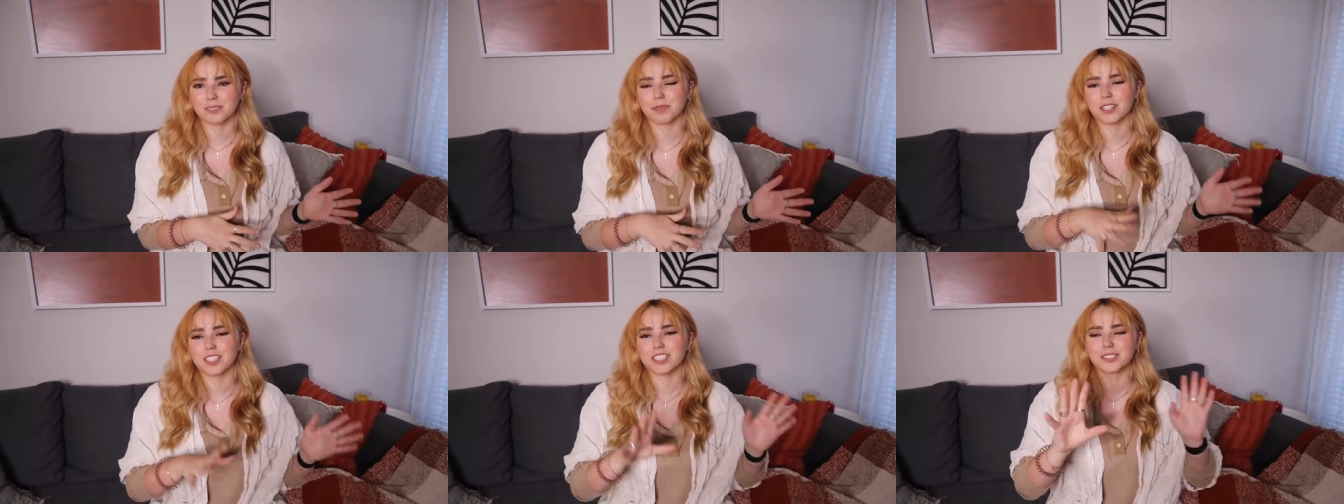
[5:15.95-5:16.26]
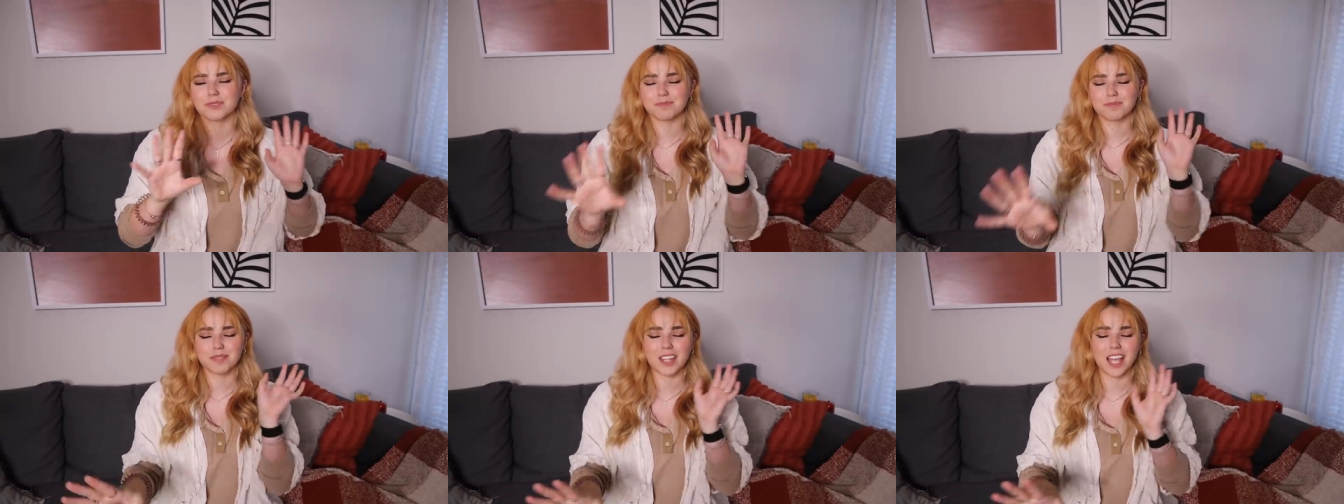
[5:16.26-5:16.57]
which
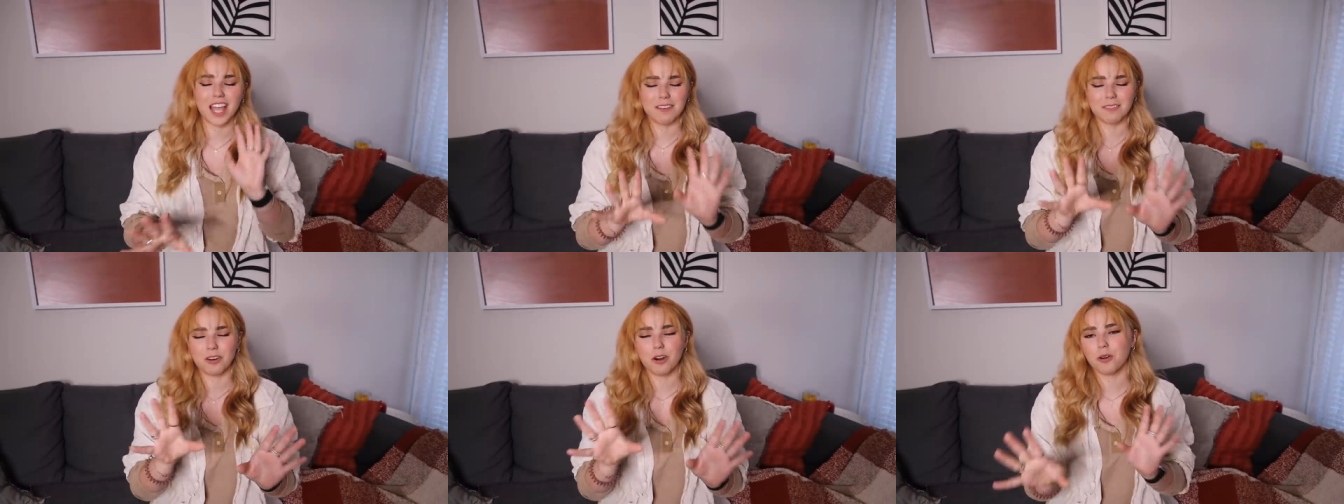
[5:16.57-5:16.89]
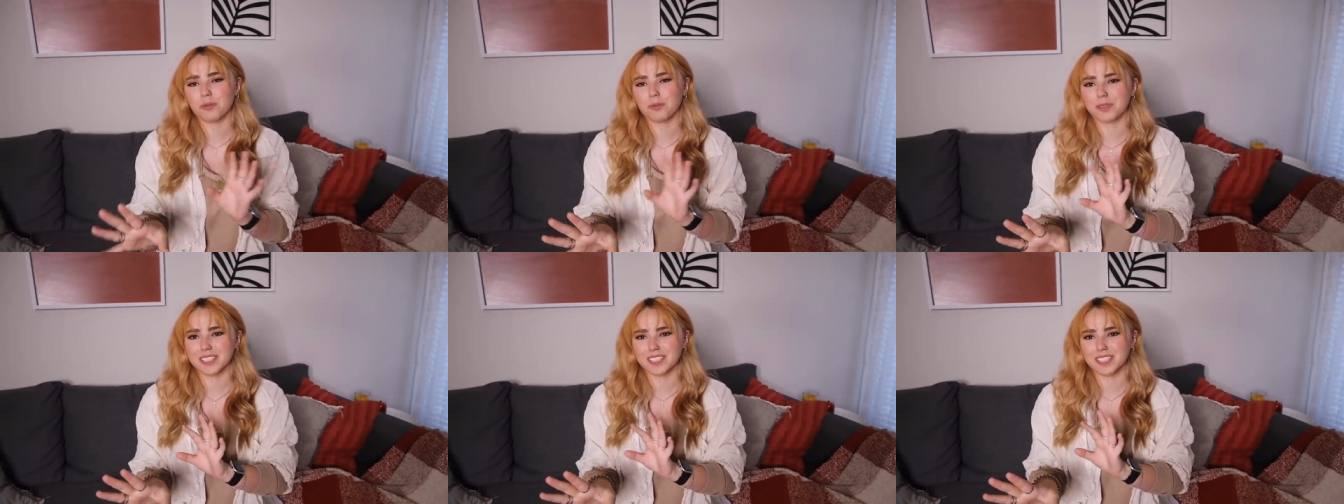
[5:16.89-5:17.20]
I have a
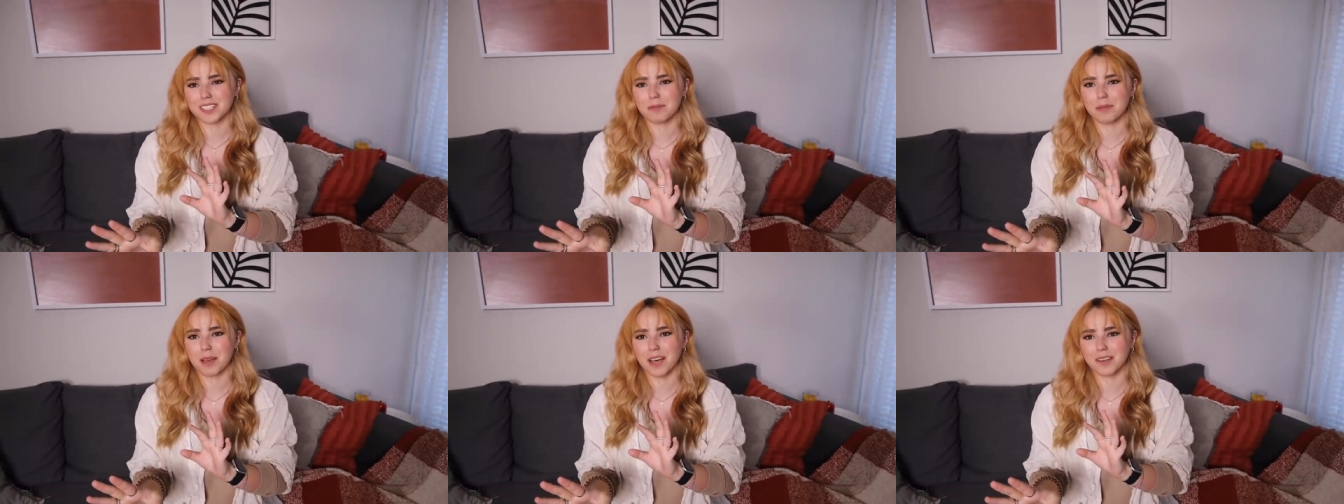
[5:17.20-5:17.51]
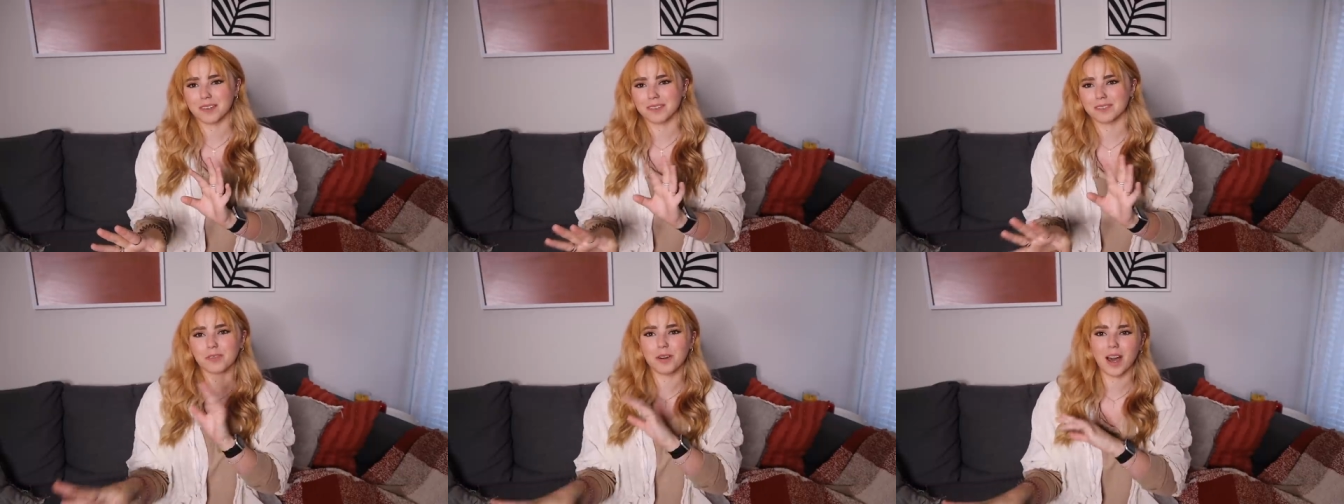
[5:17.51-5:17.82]
whole reason
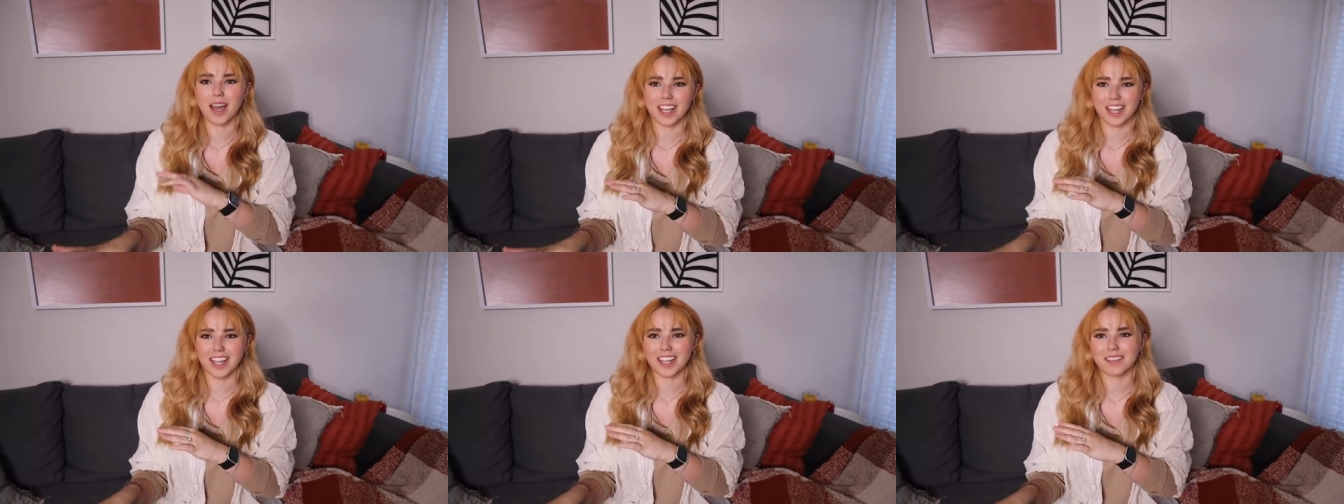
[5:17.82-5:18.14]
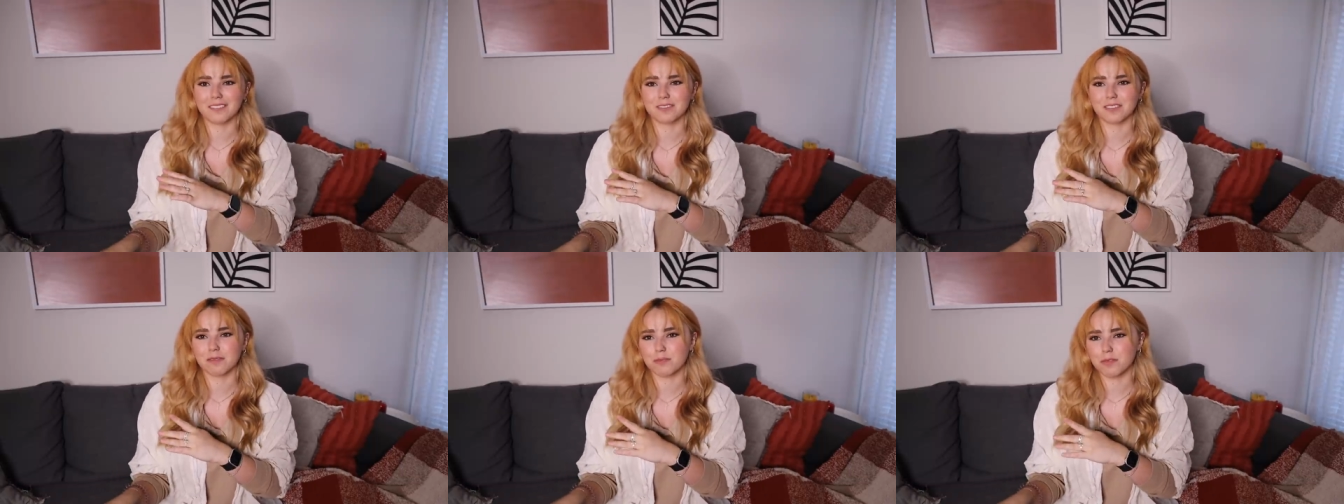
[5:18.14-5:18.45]
about why I
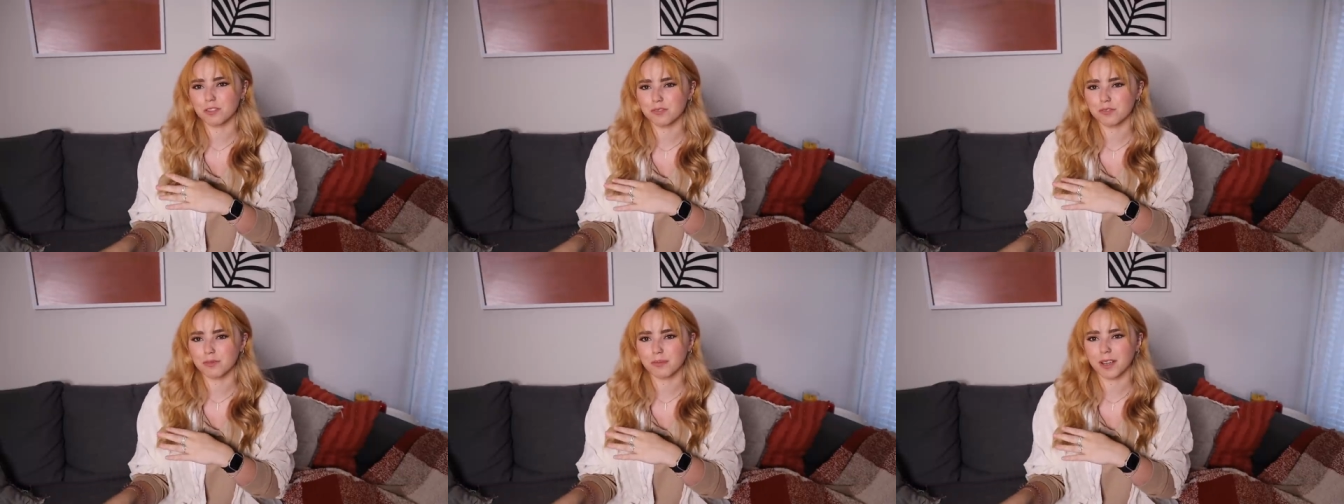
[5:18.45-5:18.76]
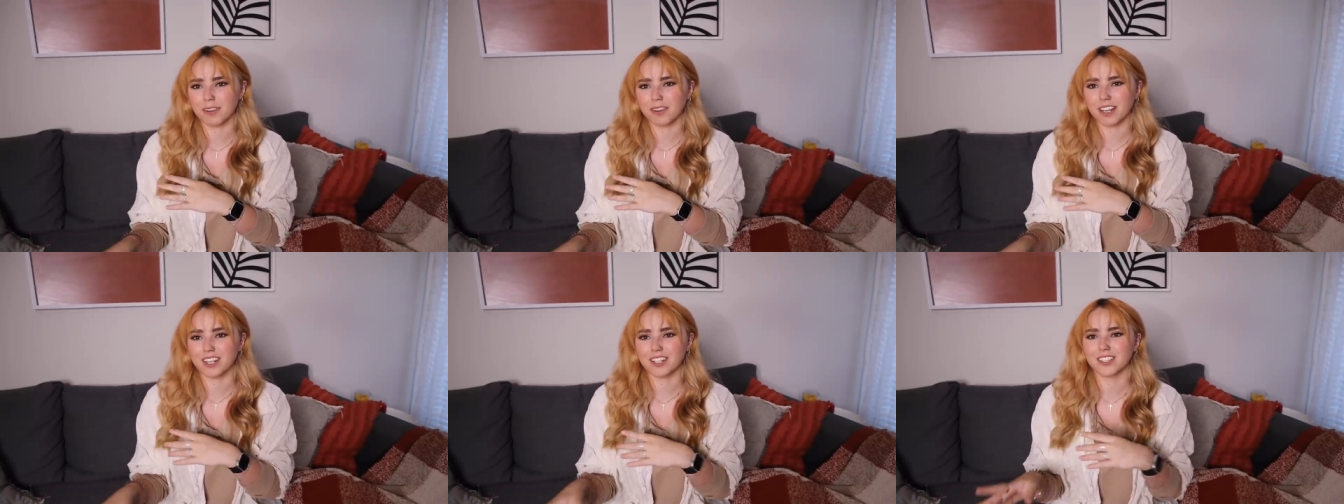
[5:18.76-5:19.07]
even moved my
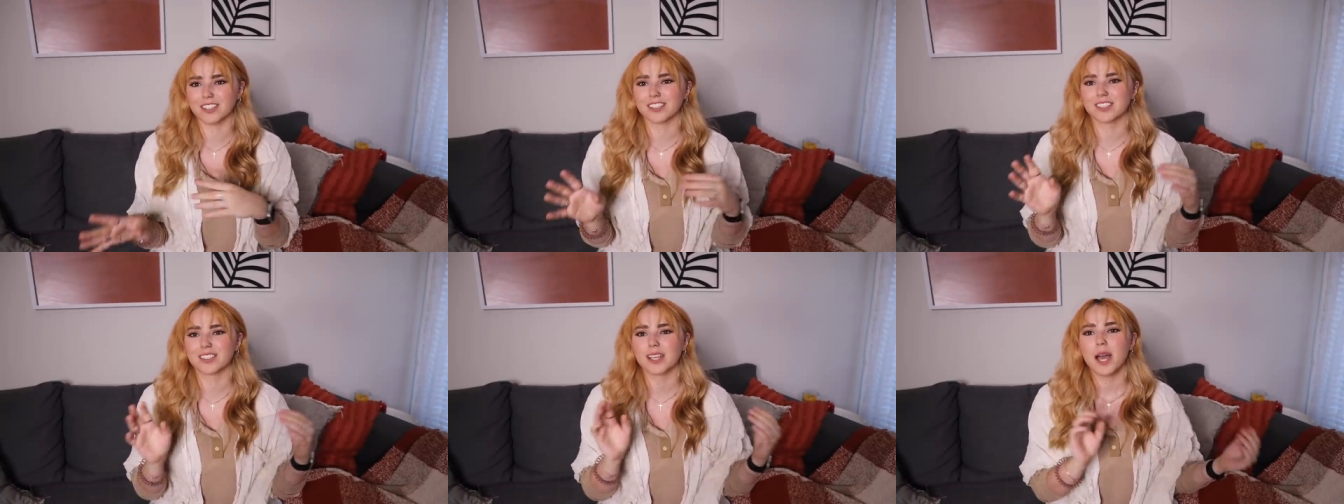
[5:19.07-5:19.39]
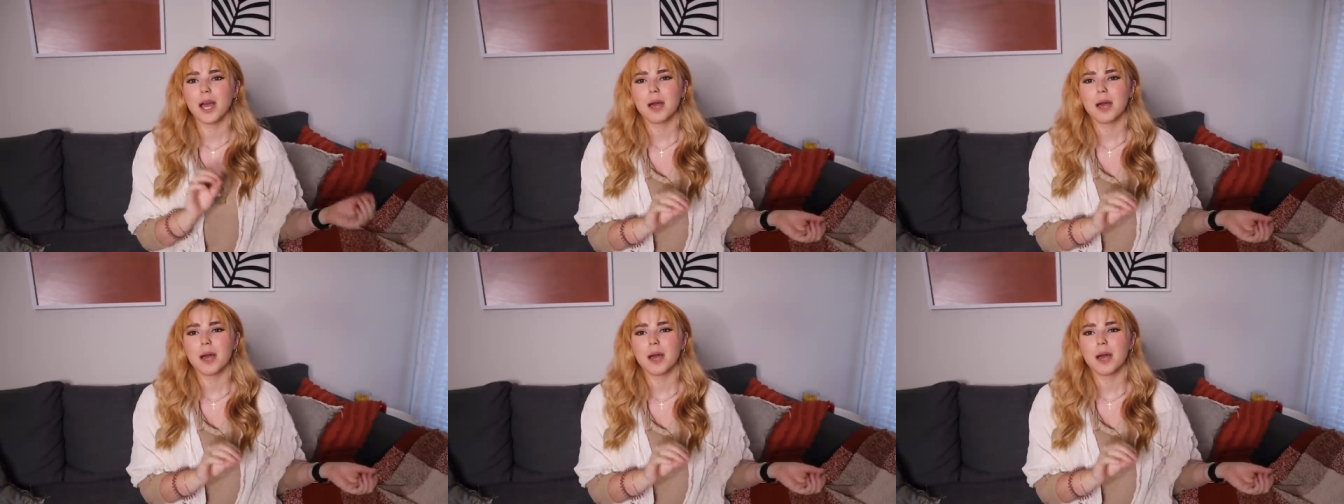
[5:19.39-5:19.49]
records,